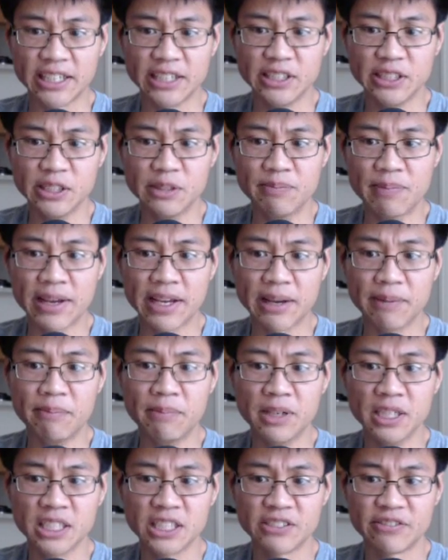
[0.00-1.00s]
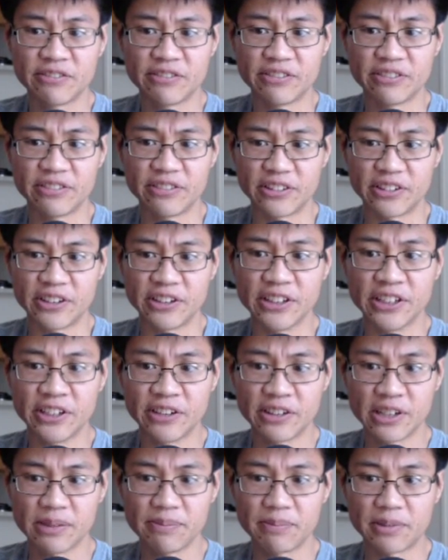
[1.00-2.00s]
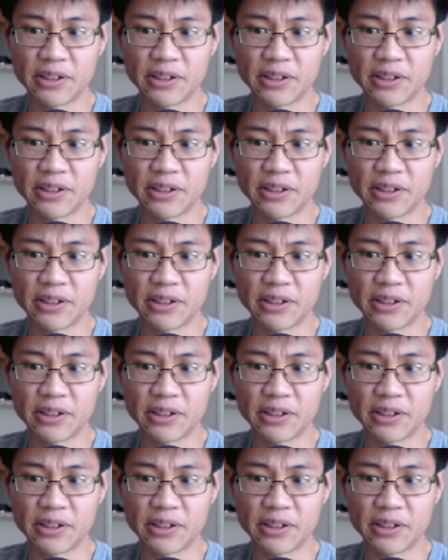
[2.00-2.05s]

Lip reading: to make a push for Europe?